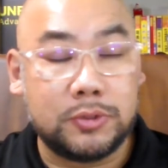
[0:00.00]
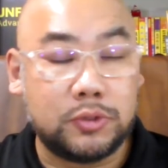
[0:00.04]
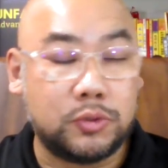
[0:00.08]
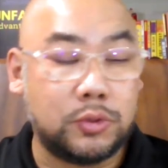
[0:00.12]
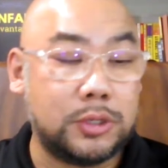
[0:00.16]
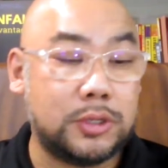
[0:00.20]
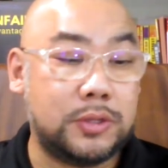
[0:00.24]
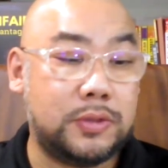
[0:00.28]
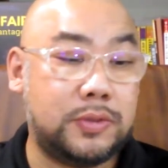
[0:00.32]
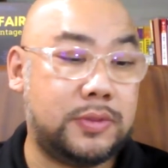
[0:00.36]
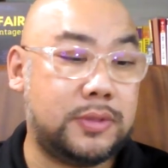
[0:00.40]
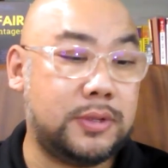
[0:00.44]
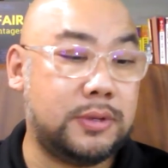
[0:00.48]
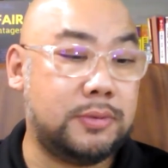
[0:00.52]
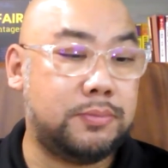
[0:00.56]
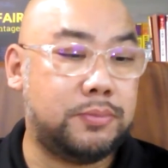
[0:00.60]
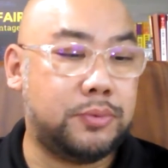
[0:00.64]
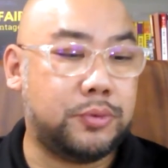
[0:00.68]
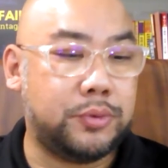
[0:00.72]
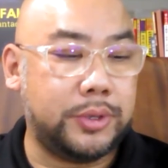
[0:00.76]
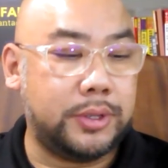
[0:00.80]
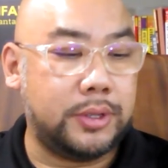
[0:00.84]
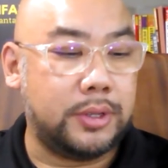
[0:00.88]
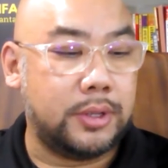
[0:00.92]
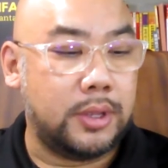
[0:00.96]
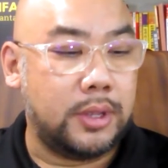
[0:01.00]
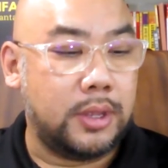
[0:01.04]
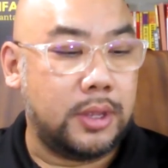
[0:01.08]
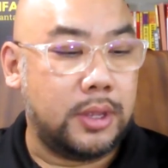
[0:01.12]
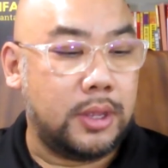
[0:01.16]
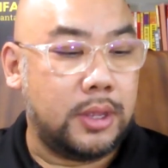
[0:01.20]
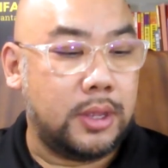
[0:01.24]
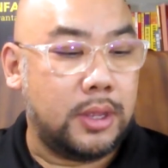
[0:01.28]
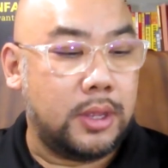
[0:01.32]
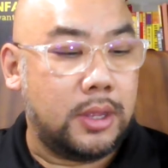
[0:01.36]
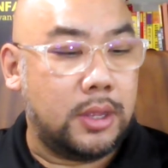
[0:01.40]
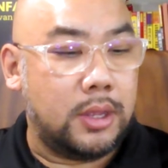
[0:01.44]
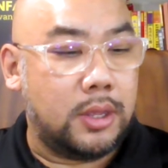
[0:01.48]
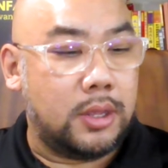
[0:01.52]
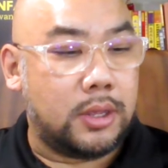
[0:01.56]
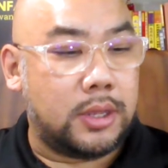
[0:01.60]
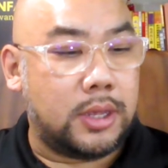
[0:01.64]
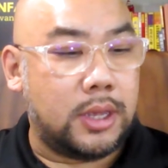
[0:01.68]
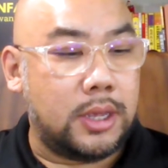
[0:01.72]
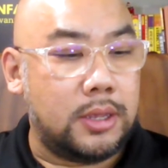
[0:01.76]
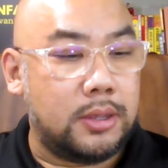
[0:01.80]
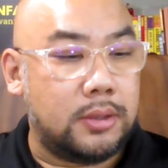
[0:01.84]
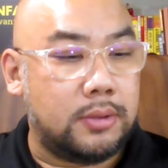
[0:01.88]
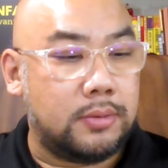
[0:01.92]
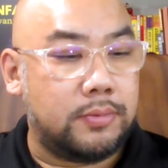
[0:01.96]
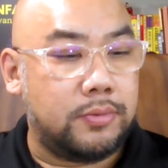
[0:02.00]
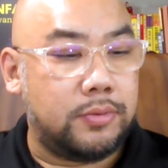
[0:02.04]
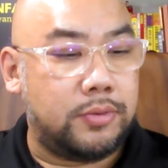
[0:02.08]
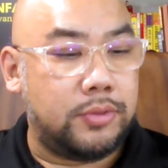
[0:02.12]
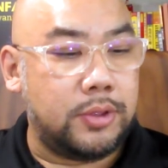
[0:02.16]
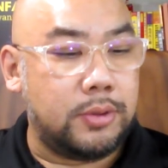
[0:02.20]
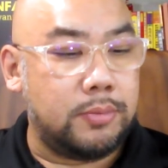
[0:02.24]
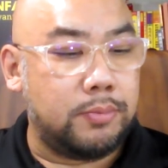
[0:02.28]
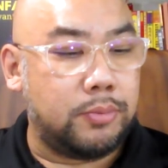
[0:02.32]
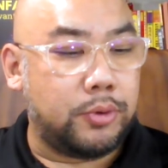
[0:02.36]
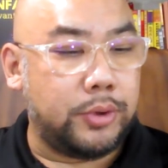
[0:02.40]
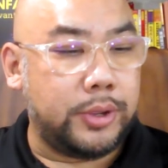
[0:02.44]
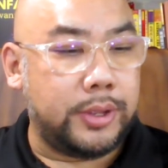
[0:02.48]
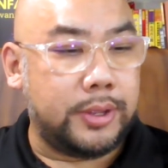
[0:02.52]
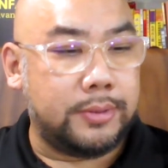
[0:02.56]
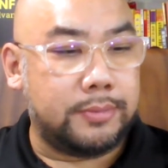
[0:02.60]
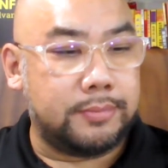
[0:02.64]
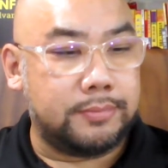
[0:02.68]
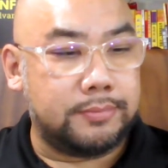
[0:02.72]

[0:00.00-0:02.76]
so the third boy. Okay, third boy.